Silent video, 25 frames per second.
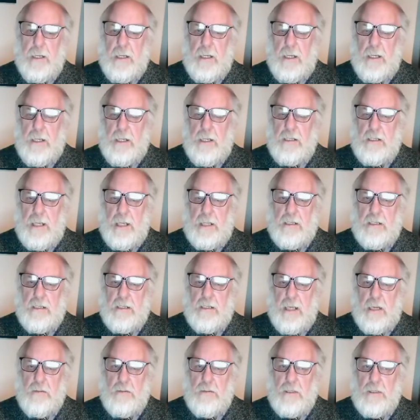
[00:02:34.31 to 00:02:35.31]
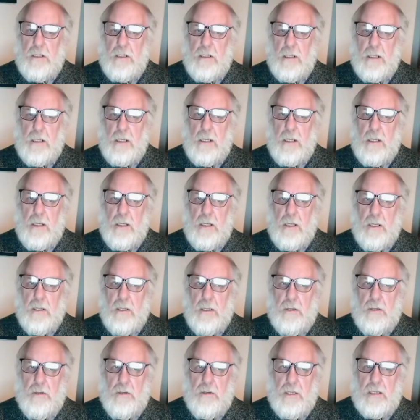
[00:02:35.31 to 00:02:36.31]
he sets out
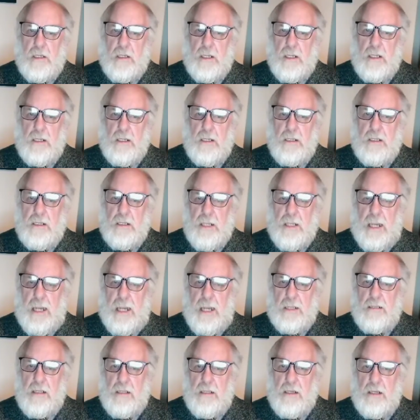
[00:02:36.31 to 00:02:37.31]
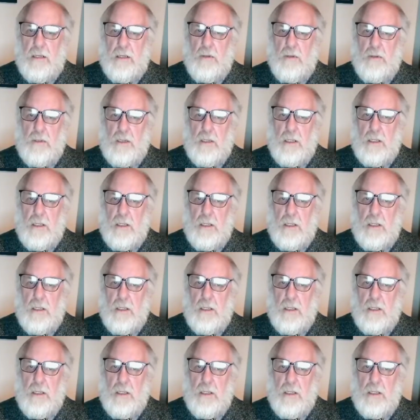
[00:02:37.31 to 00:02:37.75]
the Christians' attitude